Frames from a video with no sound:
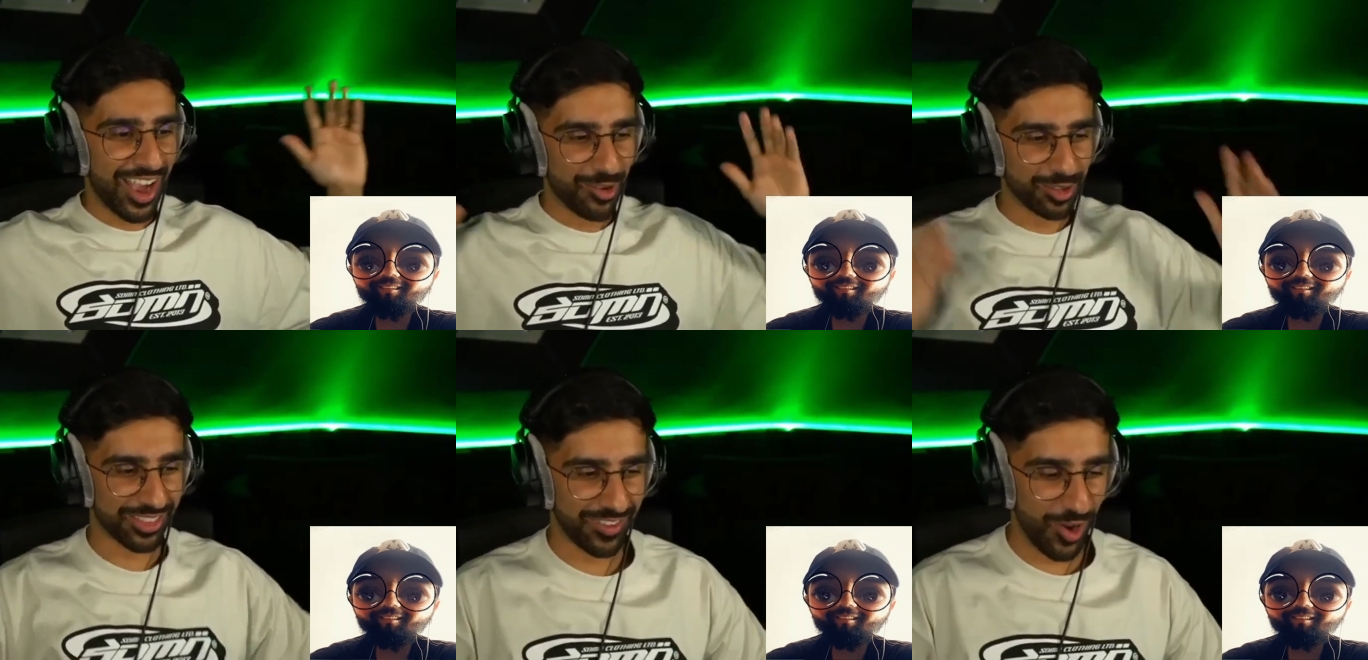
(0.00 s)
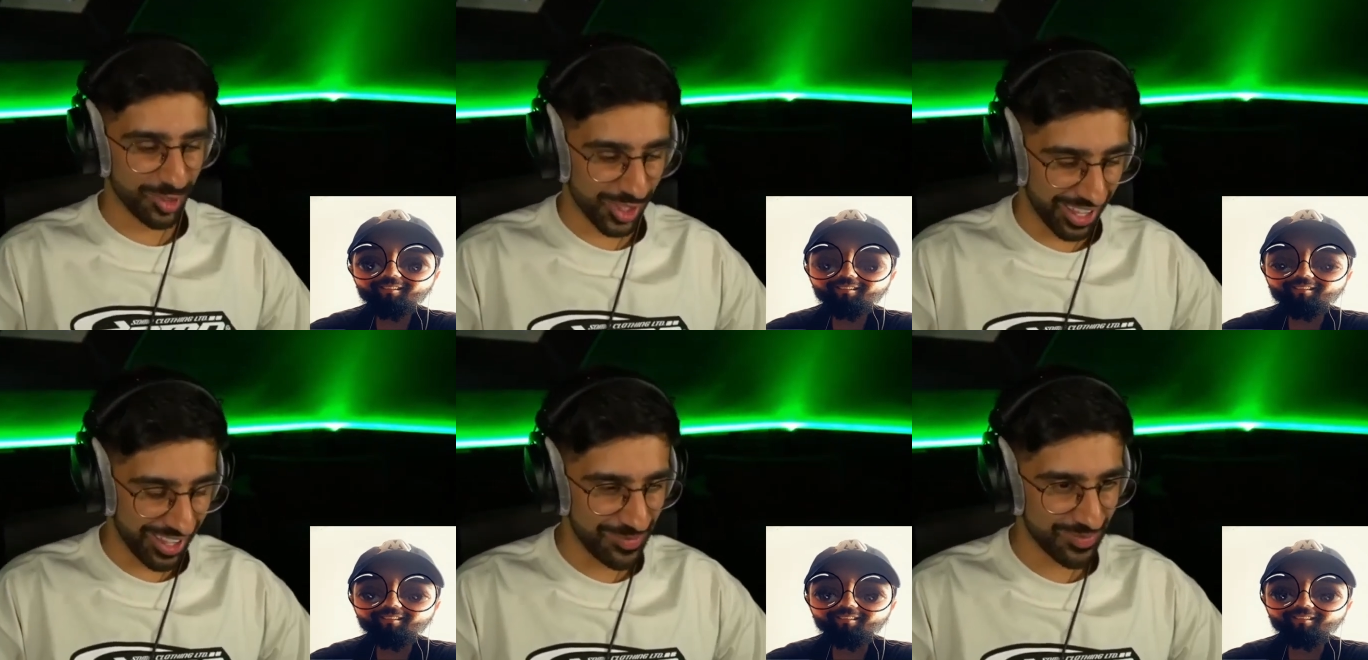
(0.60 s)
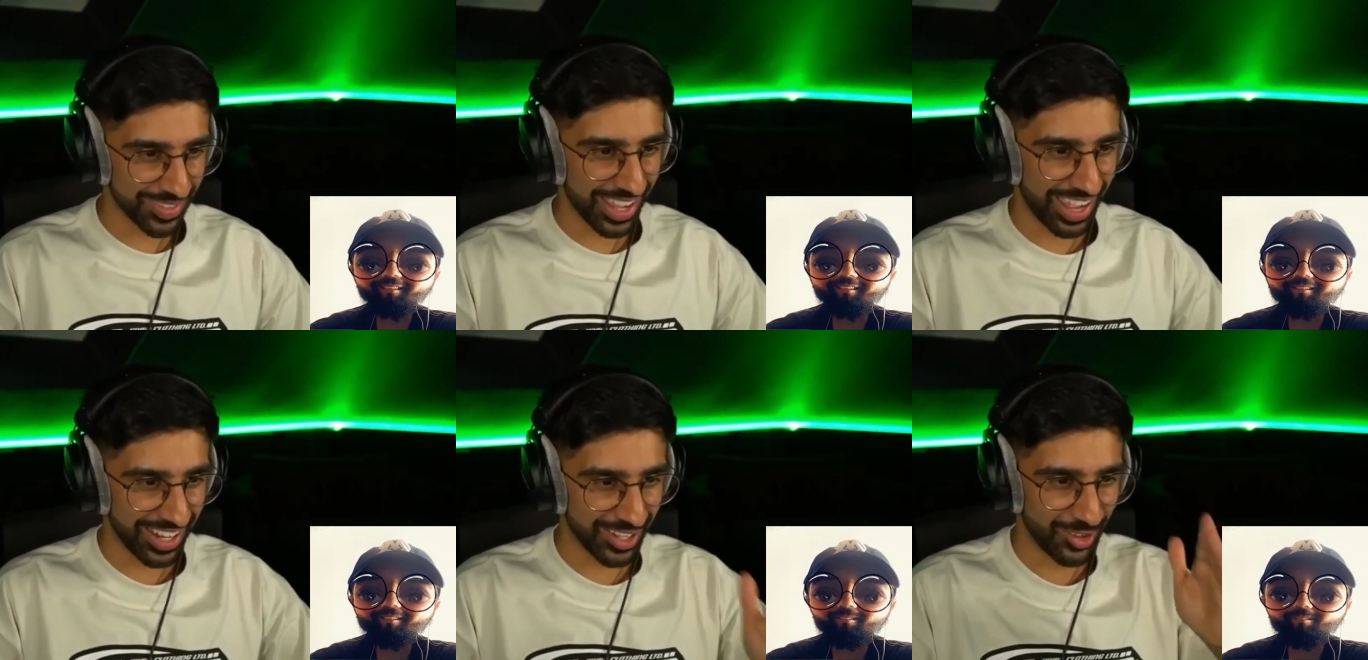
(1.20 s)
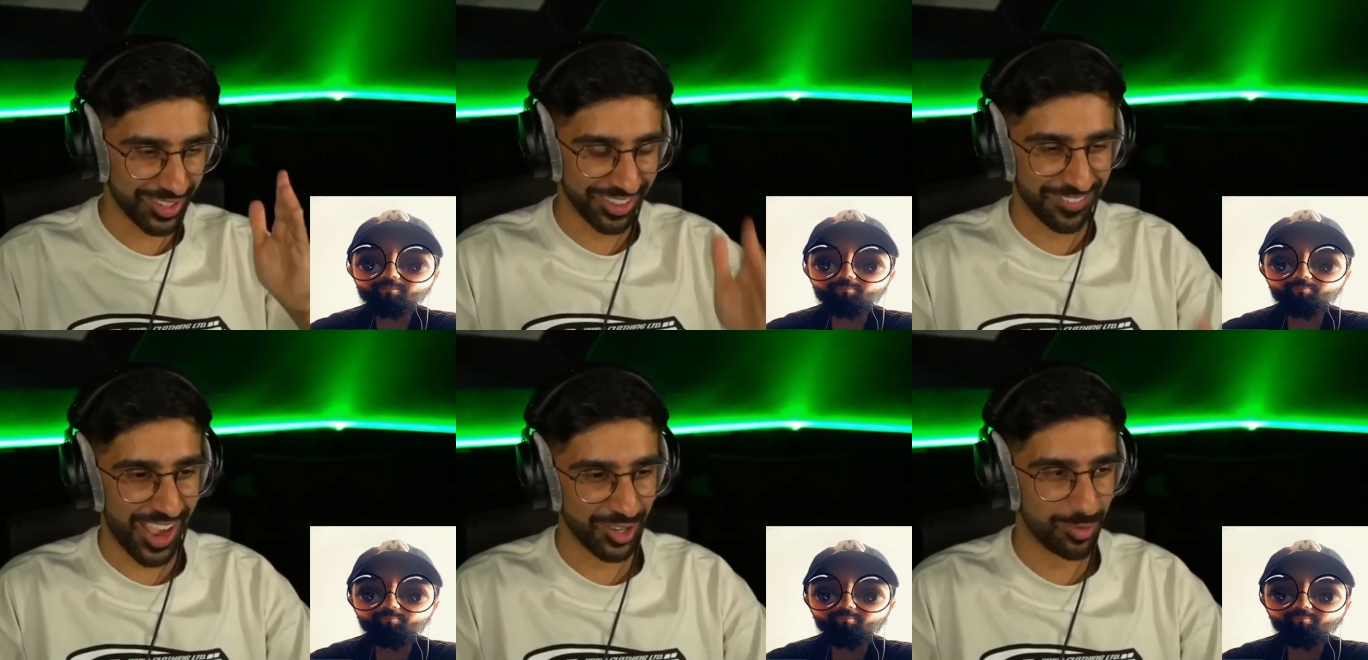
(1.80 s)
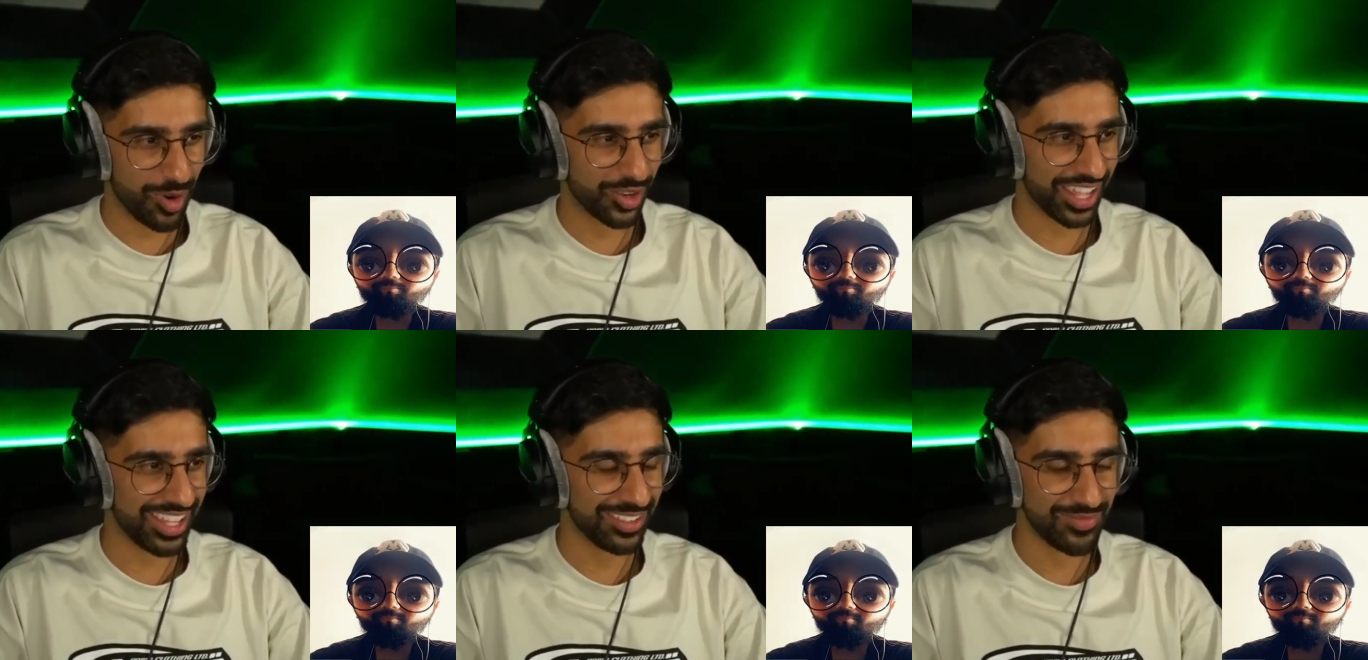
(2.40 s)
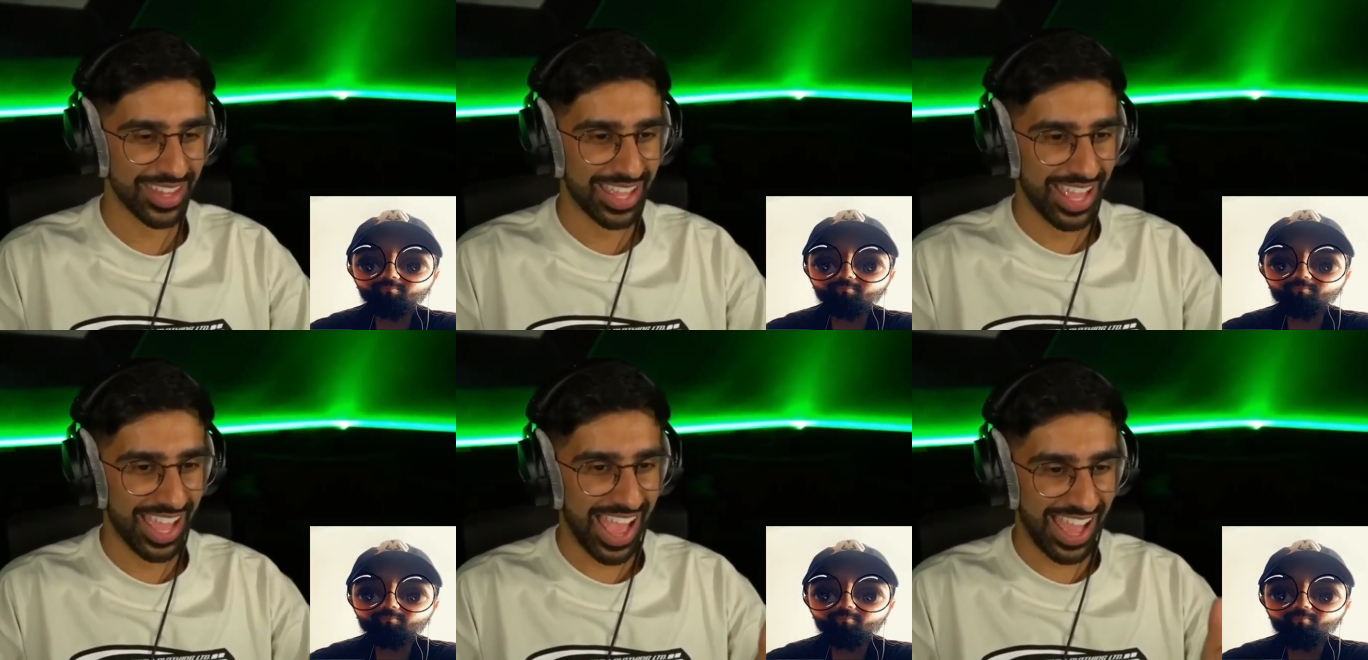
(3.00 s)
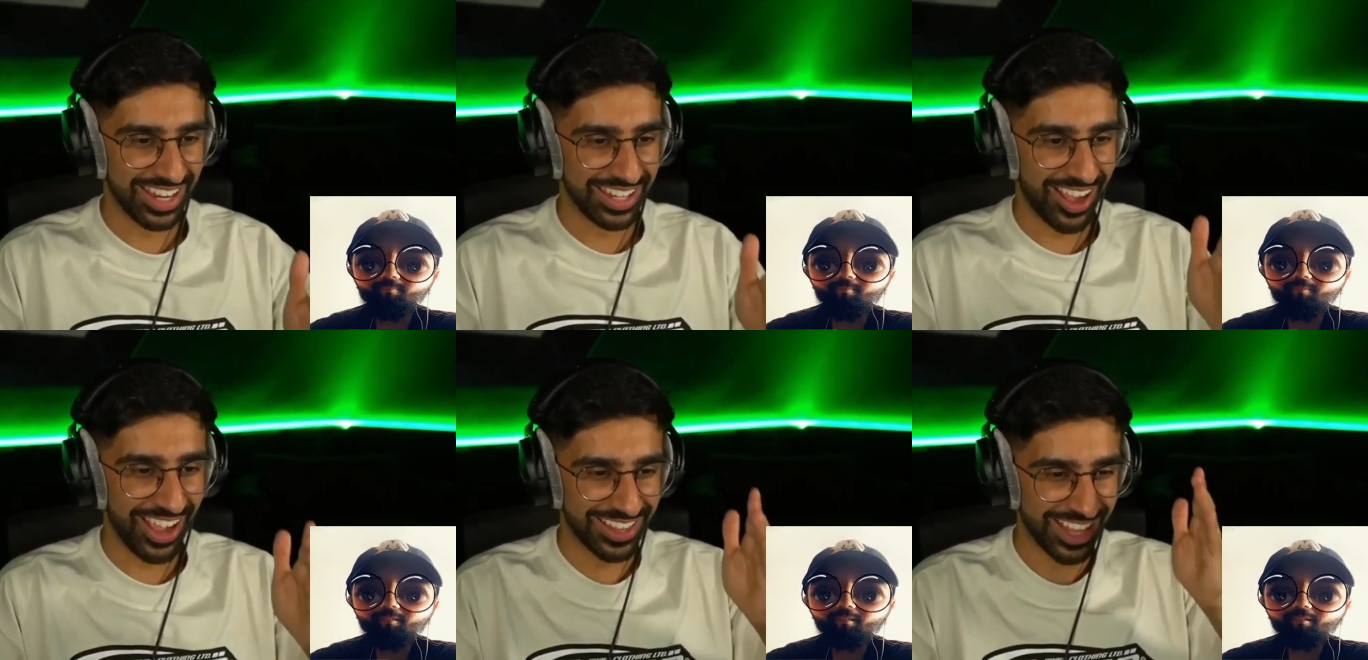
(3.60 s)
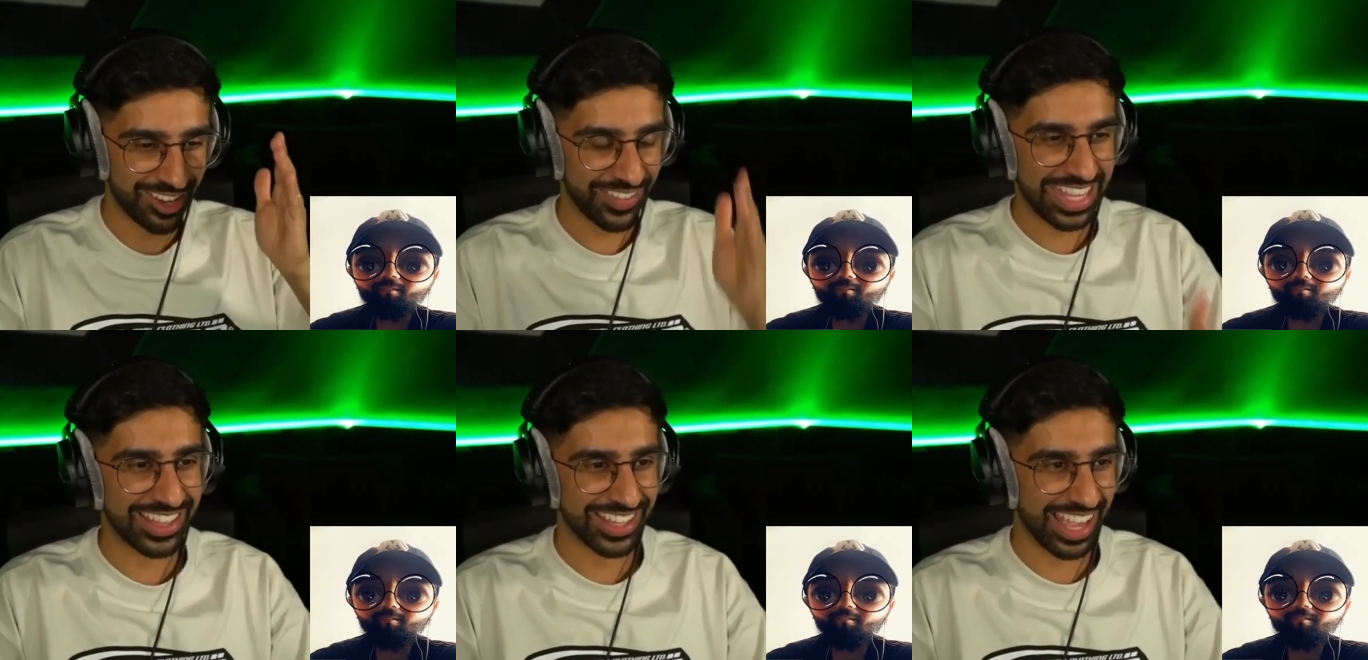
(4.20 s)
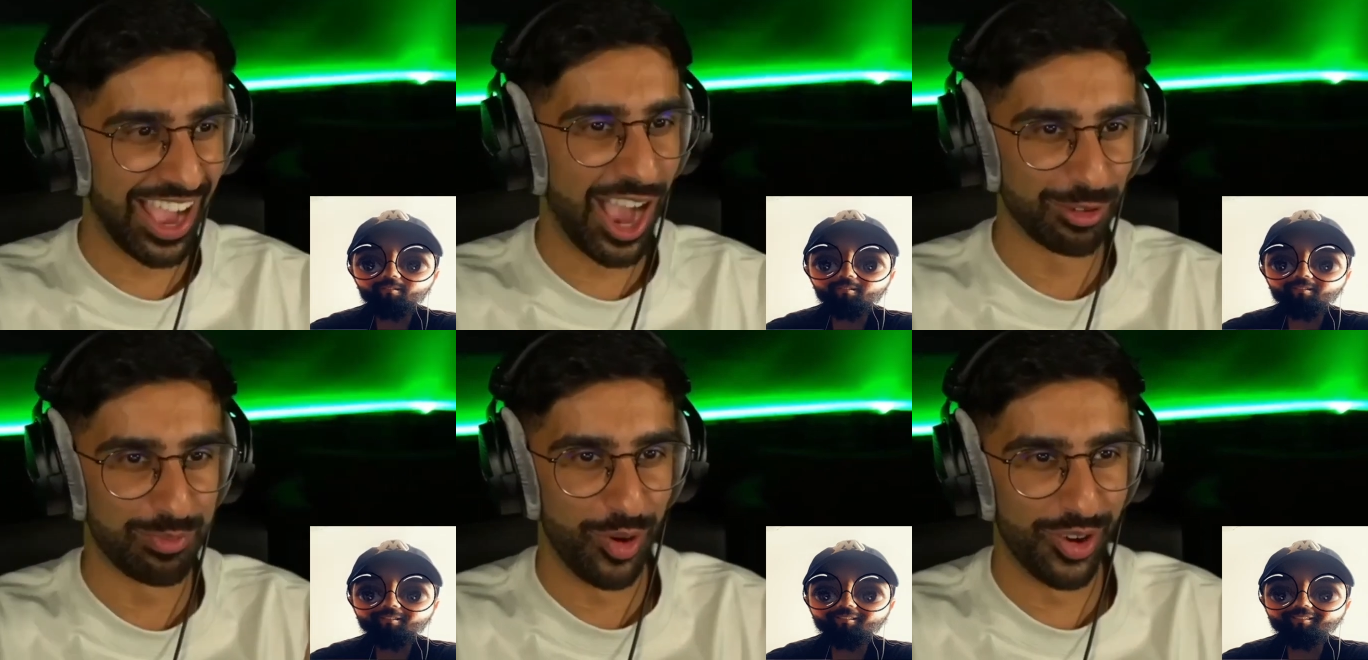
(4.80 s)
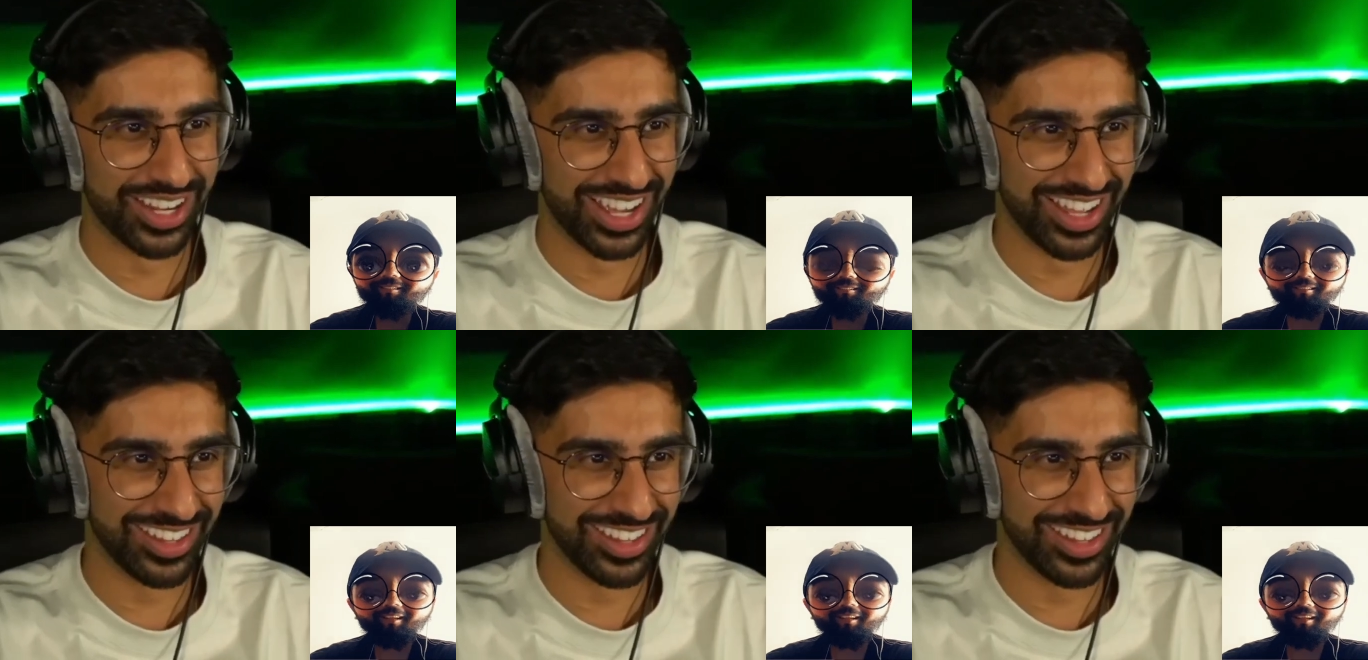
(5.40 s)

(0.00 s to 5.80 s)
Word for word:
Speaker 1: I was the vulture, and I got to the final body, and I instead of eating it, I reported it.